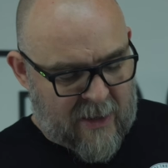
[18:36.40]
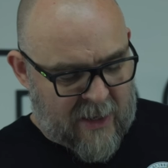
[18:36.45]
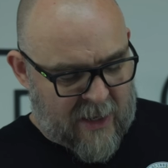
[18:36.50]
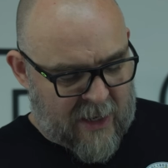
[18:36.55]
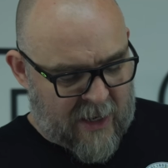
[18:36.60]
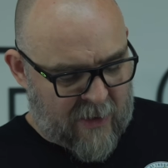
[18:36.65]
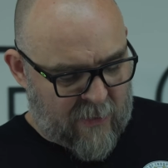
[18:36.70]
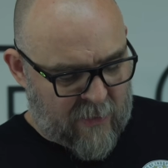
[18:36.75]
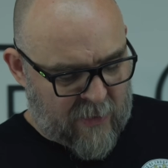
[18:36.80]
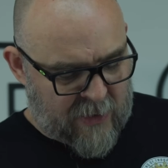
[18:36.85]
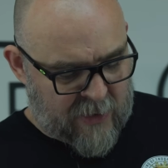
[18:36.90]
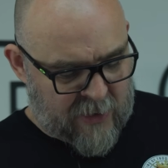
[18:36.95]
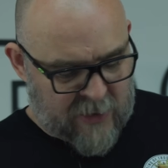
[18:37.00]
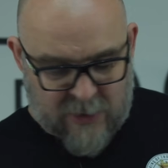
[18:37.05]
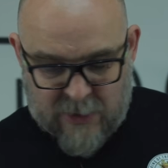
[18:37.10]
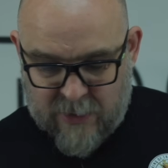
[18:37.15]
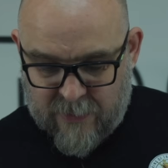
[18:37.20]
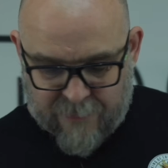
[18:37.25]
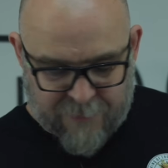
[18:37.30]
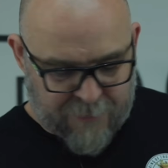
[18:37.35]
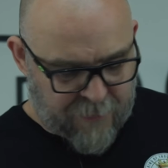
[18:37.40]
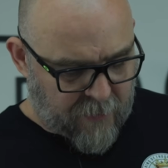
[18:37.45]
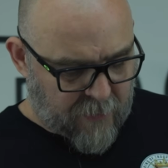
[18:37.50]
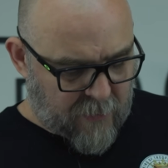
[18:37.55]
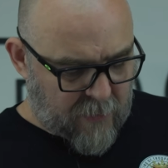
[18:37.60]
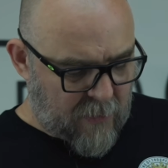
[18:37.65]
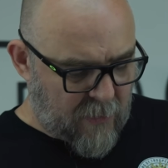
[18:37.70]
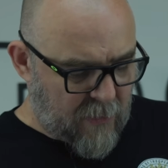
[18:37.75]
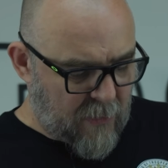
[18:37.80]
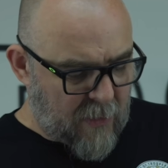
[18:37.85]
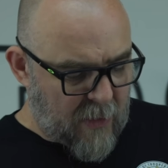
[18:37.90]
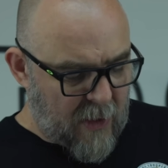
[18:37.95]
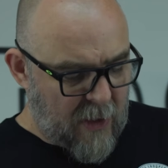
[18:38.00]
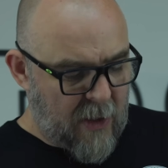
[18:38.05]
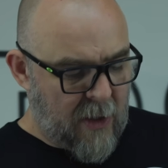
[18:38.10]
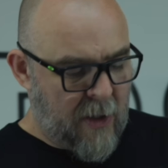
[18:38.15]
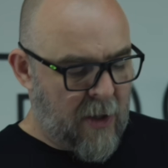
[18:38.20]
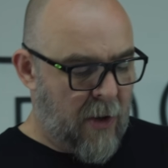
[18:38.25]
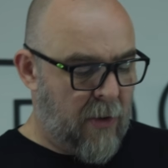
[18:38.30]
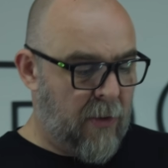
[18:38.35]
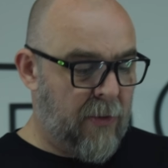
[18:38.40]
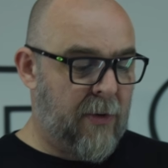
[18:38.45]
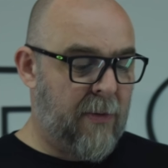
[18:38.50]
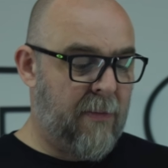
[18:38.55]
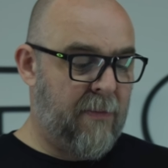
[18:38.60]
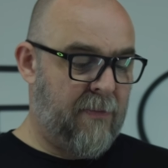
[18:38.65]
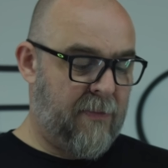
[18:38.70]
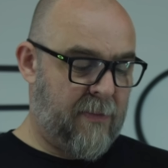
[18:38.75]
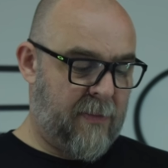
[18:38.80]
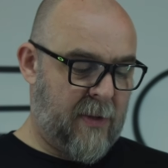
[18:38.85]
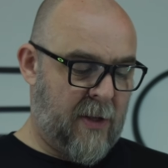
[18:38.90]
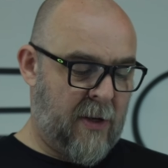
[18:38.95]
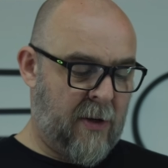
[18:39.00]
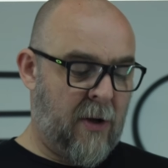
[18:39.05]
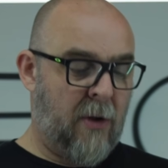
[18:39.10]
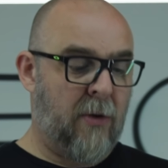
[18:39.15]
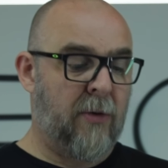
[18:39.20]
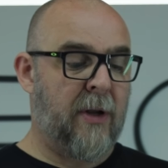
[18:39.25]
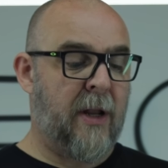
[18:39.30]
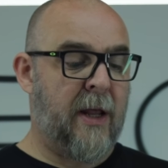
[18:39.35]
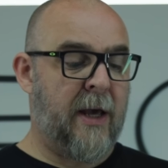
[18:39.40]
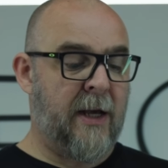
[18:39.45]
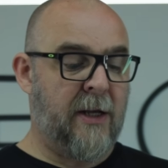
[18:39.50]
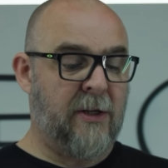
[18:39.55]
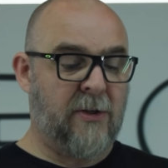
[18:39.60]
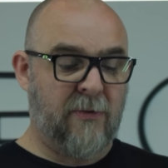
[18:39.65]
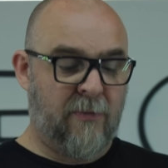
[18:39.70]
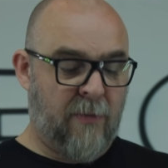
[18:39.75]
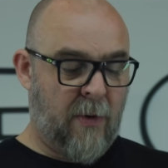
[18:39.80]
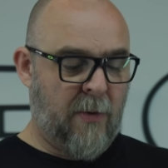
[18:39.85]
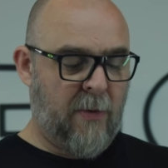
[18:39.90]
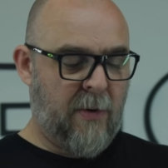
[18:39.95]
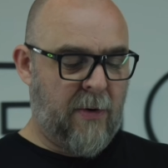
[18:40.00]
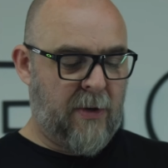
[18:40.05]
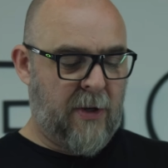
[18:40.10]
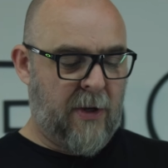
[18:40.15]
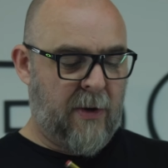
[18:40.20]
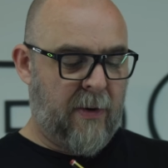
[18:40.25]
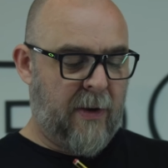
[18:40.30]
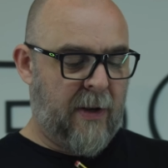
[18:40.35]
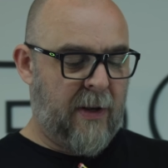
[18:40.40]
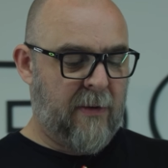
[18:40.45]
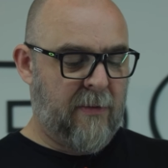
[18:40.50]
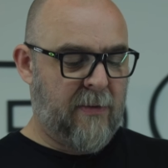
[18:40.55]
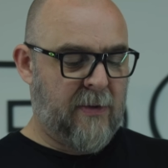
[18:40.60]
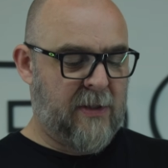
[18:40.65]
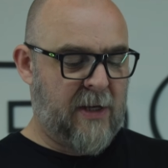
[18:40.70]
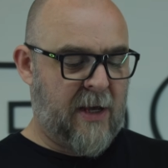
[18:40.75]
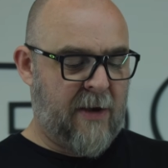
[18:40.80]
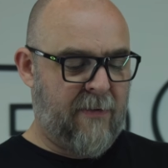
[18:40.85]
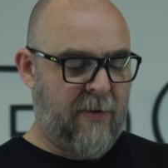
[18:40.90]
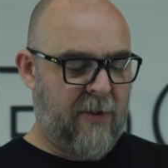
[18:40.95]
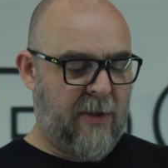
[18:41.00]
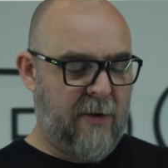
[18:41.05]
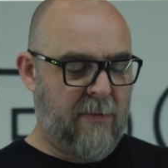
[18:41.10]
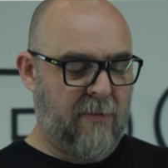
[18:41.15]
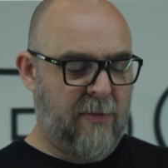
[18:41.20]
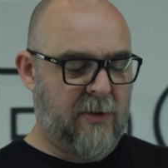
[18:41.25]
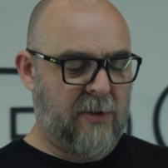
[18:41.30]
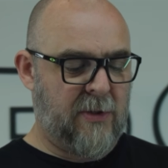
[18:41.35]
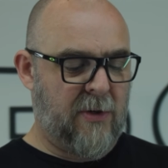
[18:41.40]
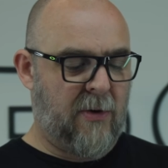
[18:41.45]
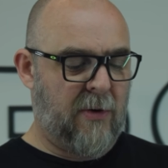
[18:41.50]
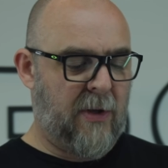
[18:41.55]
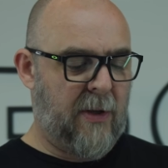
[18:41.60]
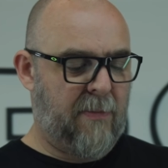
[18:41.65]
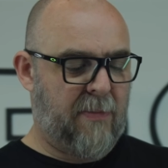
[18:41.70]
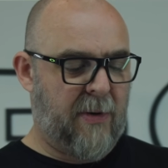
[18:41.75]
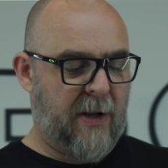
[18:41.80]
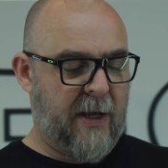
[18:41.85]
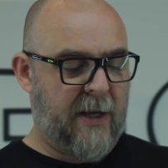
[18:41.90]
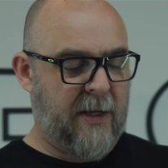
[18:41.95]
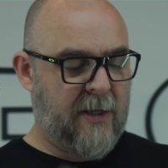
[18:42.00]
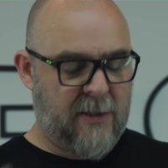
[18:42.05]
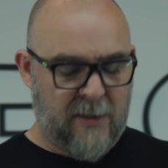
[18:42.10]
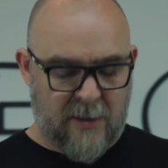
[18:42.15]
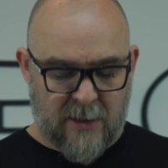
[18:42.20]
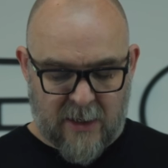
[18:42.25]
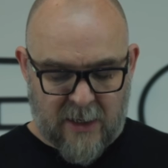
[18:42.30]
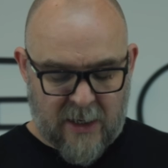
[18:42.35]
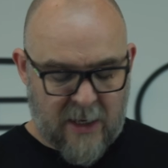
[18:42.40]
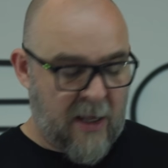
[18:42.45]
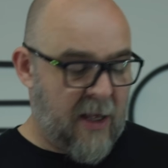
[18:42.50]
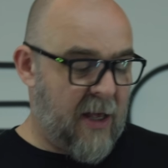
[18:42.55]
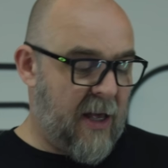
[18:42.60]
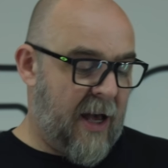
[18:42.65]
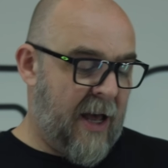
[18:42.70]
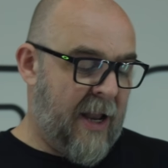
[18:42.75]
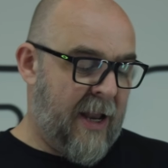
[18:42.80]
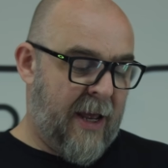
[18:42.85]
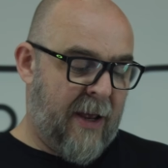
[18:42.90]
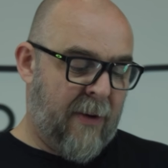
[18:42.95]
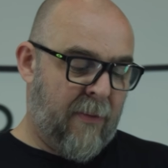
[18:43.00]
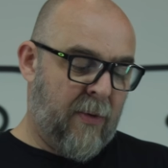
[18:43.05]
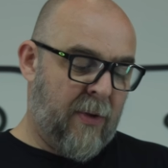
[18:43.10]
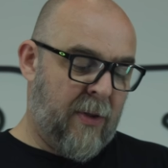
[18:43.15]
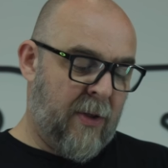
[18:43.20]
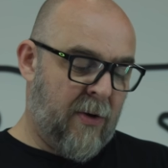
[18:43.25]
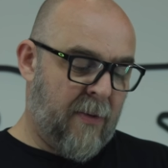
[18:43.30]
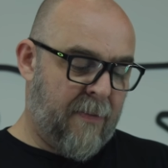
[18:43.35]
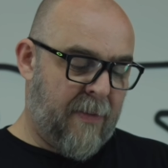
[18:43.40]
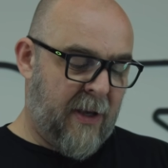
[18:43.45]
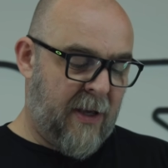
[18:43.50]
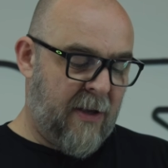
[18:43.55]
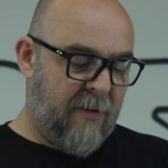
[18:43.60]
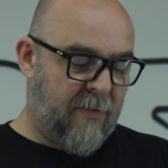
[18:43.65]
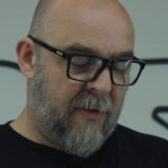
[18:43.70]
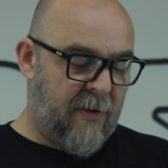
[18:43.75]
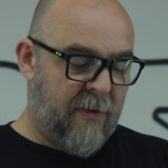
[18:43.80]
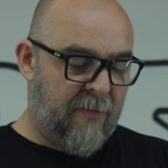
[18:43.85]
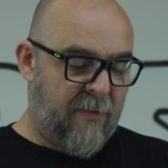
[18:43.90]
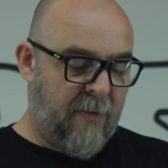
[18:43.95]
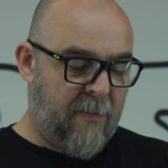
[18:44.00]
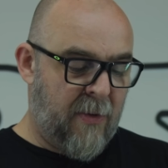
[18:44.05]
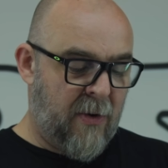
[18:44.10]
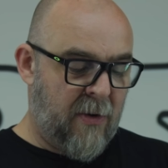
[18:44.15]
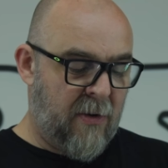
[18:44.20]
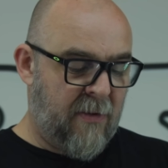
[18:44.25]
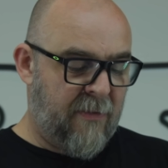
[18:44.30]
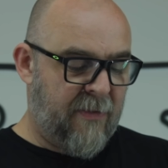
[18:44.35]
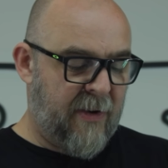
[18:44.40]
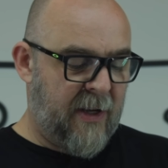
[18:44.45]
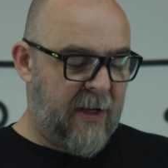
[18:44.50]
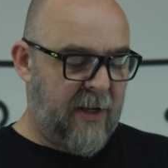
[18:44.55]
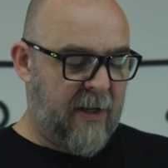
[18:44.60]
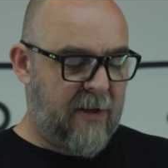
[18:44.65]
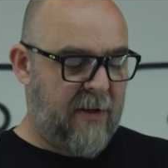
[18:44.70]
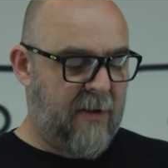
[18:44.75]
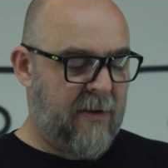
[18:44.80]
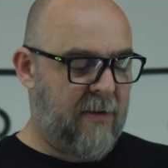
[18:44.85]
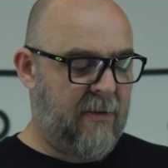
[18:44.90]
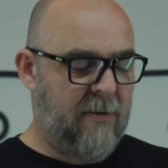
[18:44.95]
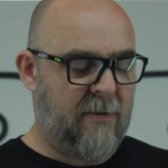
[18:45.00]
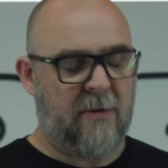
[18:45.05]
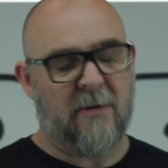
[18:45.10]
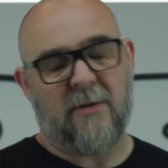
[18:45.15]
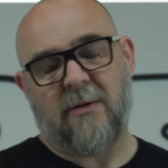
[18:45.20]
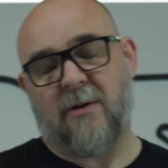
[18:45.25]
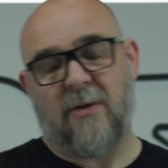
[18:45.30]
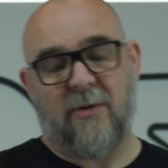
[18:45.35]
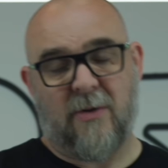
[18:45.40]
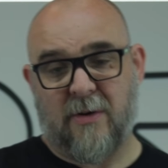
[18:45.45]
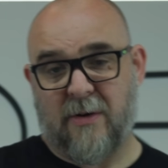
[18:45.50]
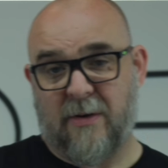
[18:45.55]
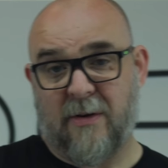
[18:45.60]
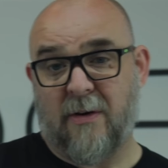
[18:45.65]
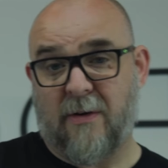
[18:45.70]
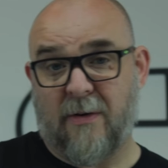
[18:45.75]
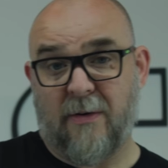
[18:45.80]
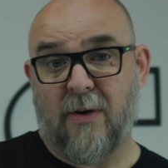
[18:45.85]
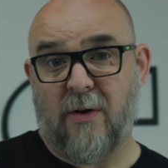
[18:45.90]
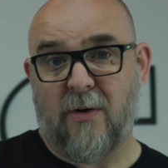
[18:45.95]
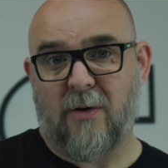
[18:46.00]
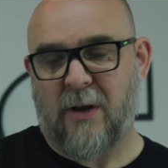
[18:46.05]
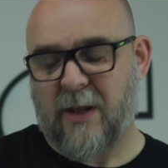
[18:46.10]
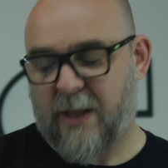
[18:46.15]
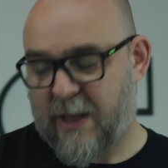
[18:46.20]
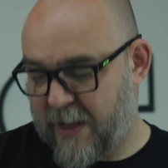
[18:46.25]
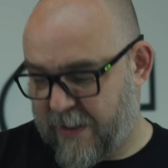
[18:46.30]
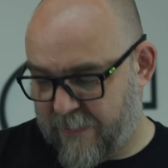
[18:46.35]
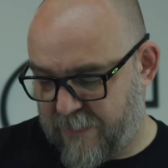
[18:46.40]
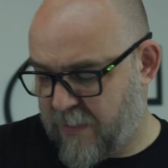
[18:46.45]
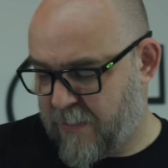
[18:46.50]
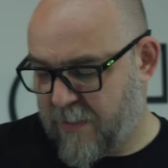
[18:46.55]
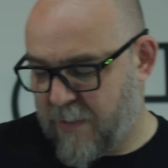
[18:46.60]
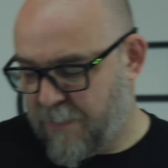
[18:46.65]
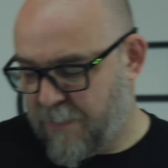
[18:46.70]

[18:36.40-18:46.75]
it was a golden age of what we were doing. It was, everything was all in place. And then with the upheaval of the moving and all of that, I don't want to